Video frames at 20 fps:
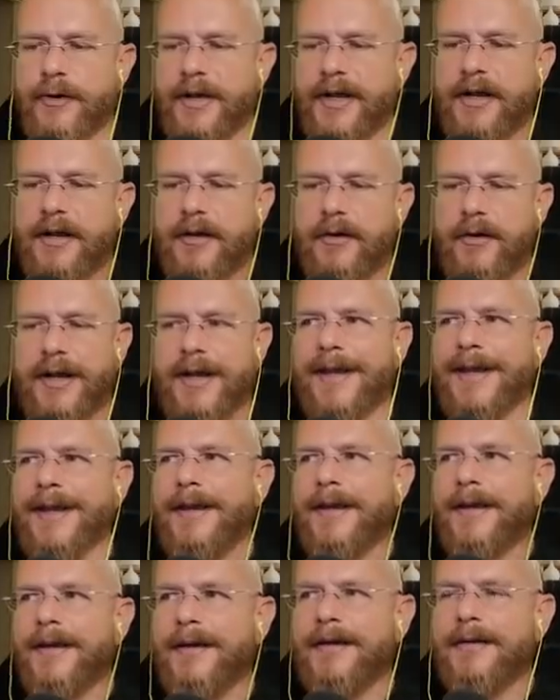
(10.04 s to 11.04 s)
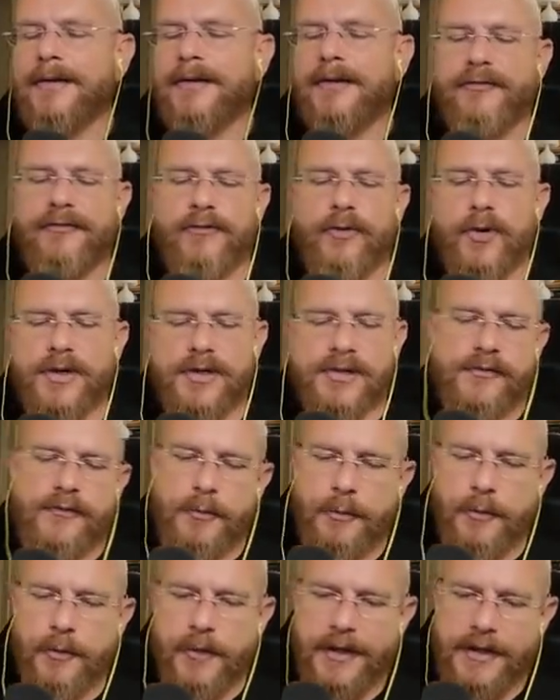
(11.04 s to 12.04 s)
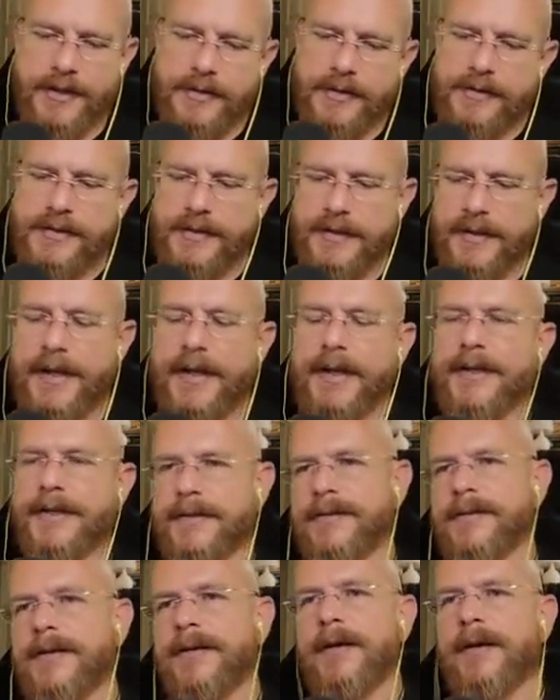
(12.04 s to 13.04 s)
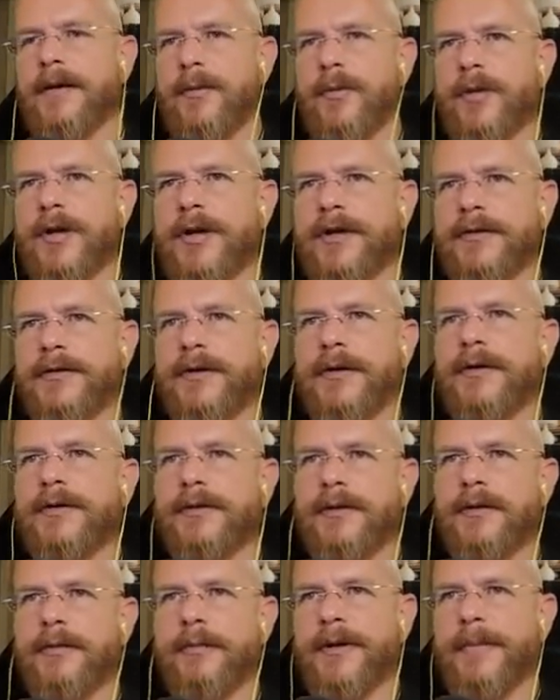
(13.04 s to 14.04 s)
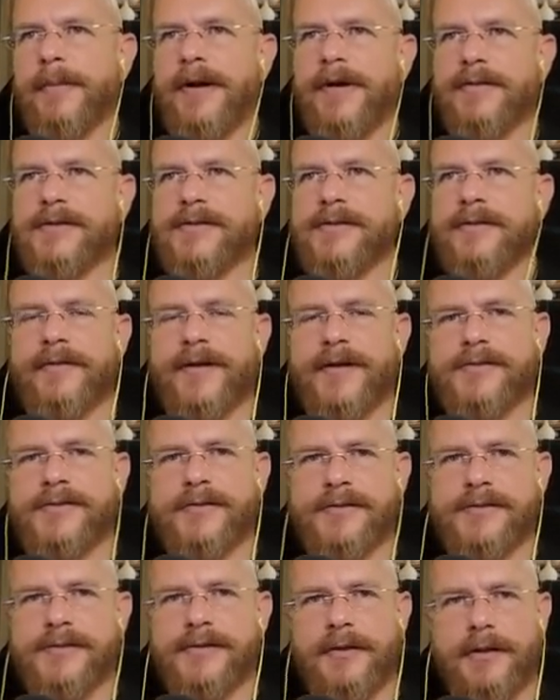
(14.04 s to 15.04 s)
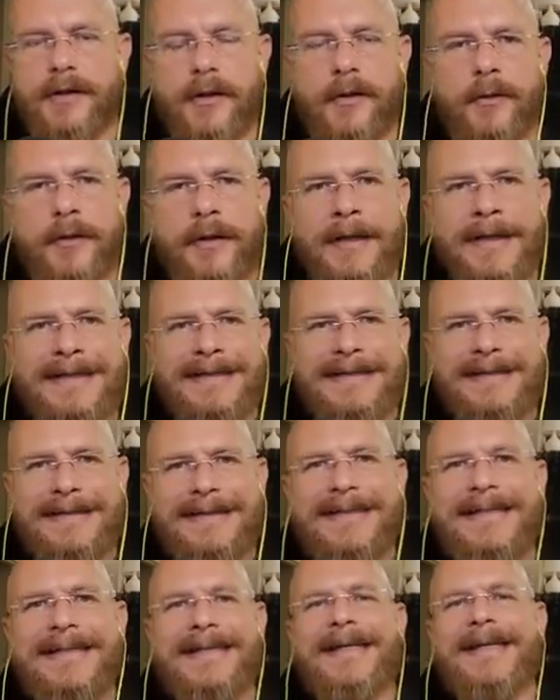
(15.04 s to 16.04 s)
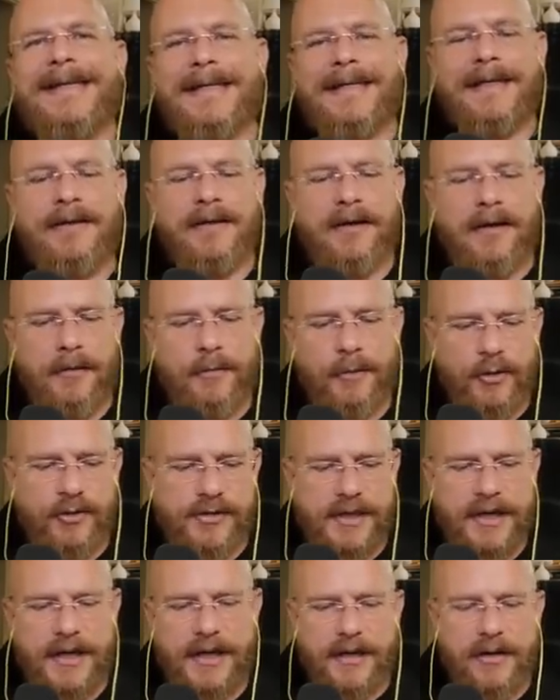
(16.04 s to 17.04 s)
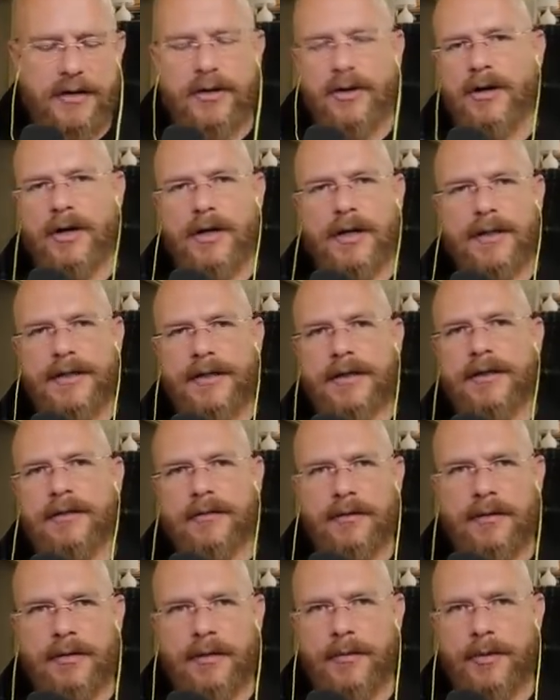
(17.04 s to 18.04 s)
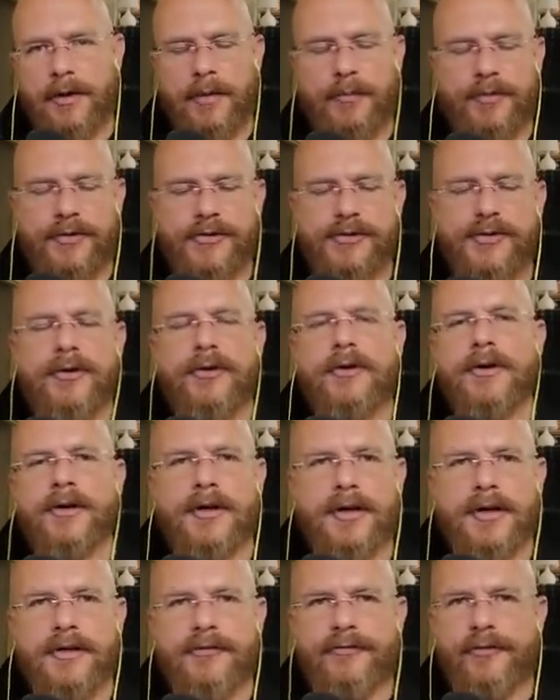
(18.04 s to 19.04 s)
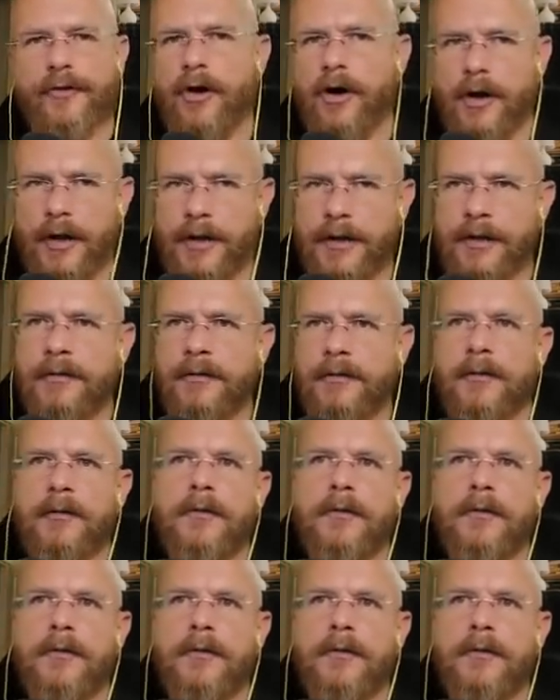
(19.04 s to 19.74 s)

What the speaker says: radio and a voice for print. Tonight, we're going to talk a little bit about Sylvester Stallone. He almost got caught in a paternity fraud